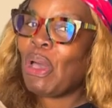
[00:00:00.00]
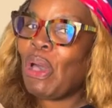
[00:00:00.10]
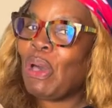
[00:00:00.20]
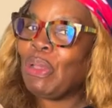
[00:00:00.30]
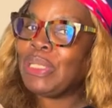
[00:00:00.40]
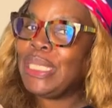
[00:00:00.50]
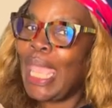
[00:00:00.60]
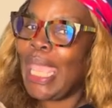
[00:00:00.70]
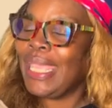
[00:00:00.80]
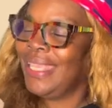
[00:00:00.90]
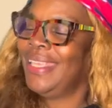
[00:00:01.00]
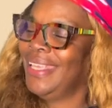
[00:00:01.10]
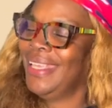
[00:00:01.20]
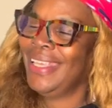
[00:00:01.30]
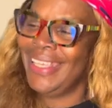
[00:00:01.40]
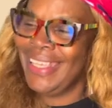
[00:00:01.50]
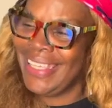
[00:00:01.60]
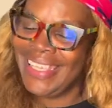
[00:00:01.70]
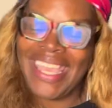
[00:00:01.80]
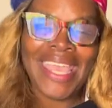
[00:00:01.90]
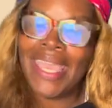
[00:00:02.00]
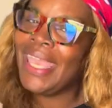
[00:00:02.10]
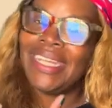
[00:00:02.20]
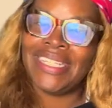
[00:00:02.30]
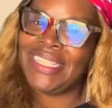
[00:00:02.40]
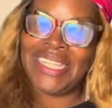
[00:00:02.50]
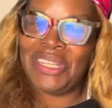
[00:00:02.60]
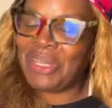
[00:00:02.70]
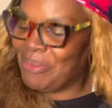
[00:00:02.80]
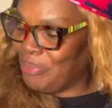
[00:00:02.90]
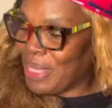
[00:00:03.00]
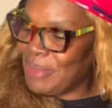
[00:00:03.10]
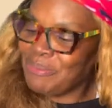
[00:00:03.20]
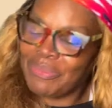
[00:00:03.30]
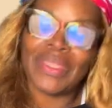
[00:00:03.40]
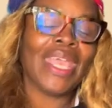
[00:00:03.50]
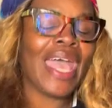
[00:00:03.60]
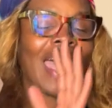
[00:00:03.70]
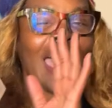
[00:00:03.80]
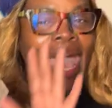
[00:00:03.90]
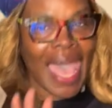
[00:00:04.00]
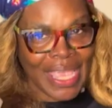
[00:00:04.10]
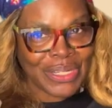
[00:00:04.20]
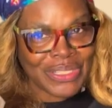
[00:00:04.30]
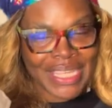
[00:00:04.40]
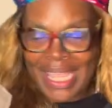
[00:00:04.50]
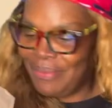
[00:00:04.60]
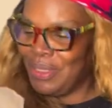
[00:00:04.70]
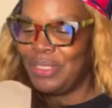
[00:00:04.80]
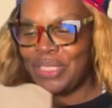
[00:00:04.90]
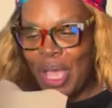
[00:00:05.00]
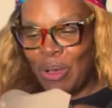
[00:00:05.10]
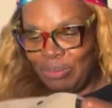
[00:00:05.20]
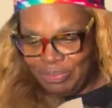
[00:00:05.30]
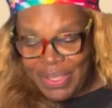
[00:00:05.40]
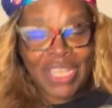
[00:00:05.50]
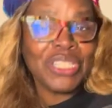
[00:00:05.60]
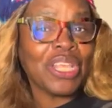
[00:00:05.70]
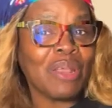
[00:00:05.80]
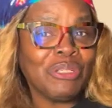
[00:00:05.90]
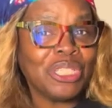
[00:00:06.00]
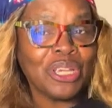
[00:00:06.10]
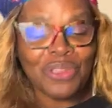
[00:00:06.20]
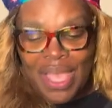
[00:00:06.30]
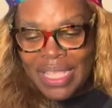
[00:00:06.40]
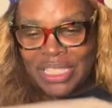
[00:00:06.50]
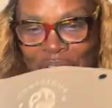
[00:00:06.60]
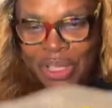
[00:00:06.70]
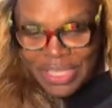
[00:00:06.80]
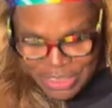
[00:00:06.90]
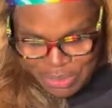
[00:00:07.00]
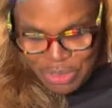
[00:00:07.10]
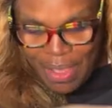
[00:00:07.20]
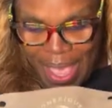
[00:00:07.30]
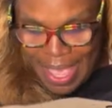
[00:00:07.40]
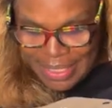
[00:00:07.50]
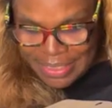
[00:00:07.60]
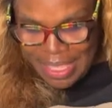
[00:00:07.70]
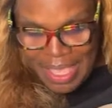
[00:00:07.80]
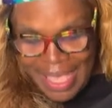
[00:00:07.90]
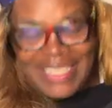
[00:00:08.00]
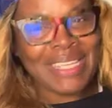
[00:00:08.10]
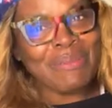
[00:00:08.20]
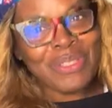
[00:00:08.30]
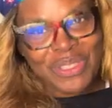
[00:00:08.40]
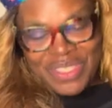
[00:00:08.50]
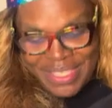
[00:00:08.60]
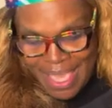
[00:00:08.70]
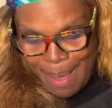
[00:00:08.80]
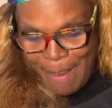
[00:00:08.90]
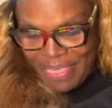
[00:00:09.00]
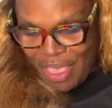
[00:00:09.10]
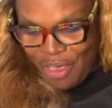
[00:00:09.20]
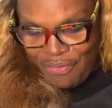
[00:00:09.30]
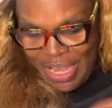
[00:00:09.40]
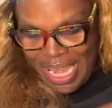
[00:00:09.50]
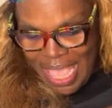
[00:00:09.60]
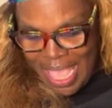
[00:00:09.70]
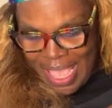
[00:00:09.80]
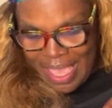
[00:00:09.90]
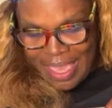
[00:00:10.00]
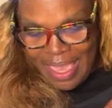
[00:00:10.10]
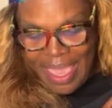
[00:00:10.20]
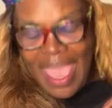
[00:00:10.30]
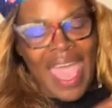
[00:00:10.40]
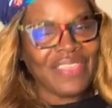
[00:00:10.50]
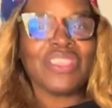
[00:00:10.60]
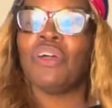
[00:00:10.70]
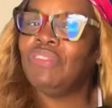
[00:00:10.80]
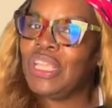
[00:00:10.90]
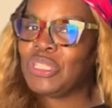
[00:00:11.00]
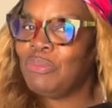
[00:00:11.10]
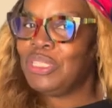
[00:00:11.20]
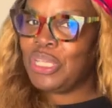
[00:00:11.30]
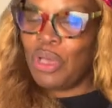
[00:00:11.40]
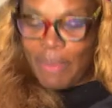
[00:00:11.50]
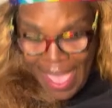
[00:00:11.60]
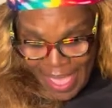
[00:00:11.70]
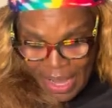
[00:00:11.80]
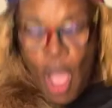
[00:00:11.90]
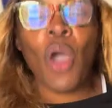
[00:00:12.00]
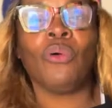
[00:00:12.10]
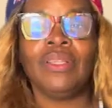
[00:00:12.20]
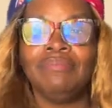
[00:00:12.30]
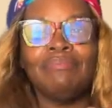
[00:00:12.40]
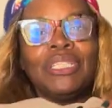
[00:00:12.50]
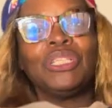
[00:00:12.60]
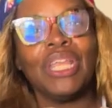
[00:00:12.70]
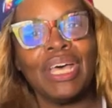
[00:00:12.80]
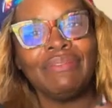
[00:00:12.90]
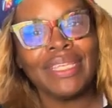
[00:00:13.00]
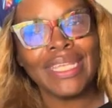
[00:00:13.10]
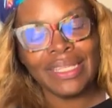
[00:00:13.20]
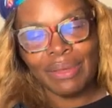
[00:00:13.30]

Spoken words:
all day and it didn't heat up, but I understand. So I just thought I would share this with you guys. Tell me what you think about the overlay. I think the overlay is gonna be dope. And oh, much love. Can